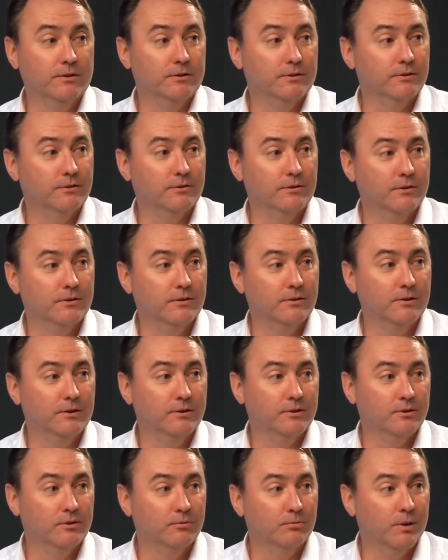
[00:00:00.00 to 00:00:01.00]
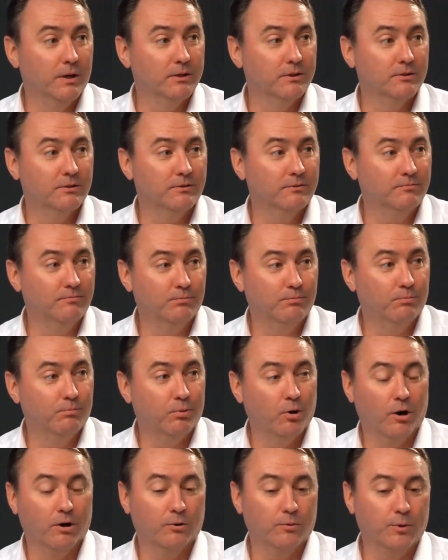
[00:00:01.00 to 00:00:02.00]
It's the best
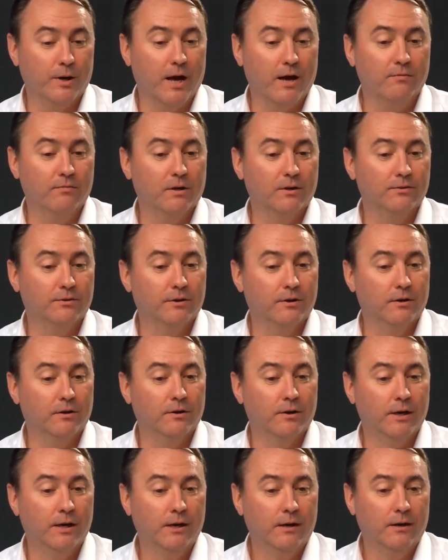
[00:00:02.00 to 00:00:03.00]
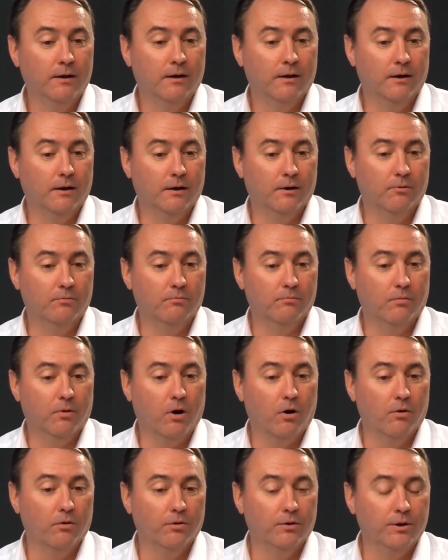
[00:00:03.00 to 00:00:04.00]
product we have out there.
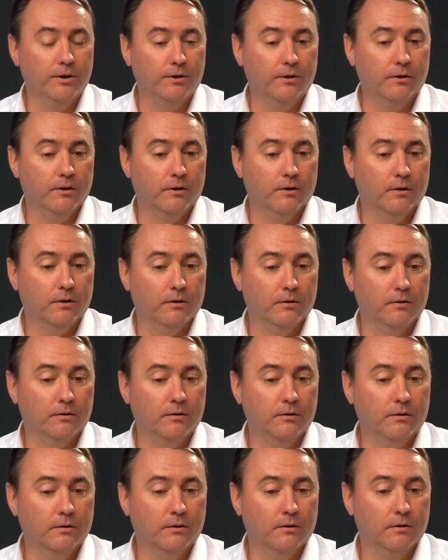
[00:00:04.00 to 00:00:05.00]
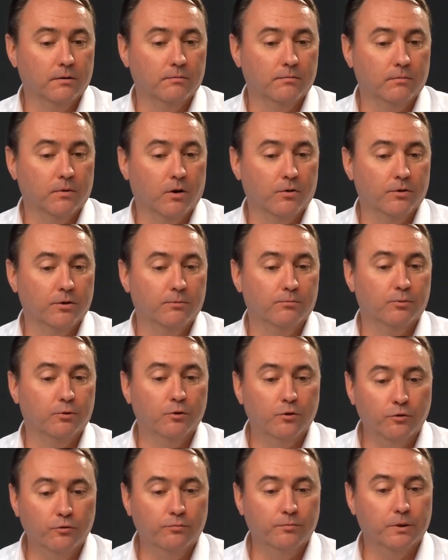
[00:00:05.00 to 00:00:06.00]
All the
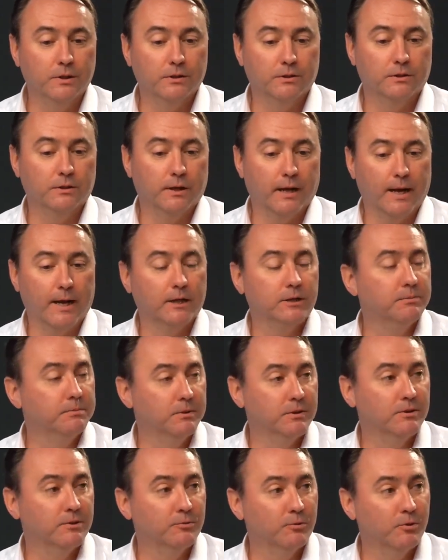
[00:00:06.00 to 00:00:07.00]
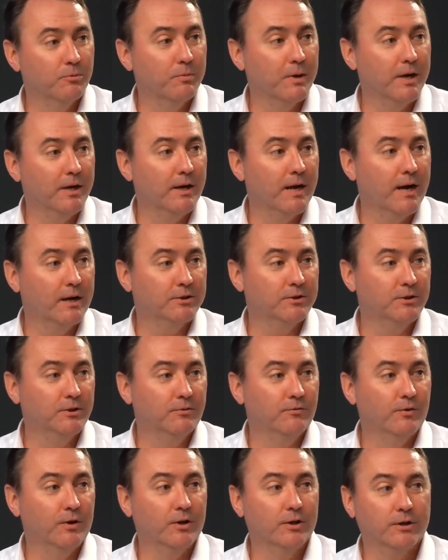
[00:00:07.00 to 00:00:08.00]
improvements, enhancements that were made
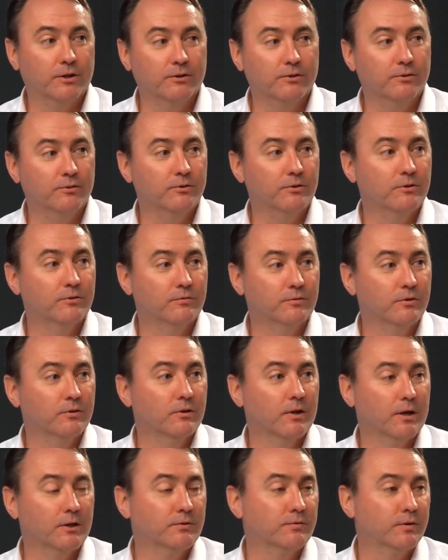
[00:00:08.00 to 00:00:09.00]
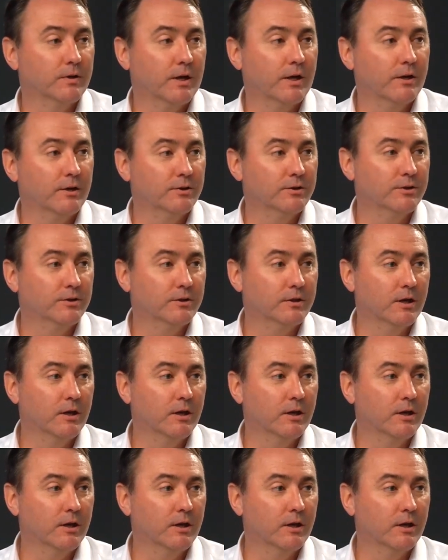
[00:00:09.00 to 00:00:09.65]
actually are very conducive to electrification.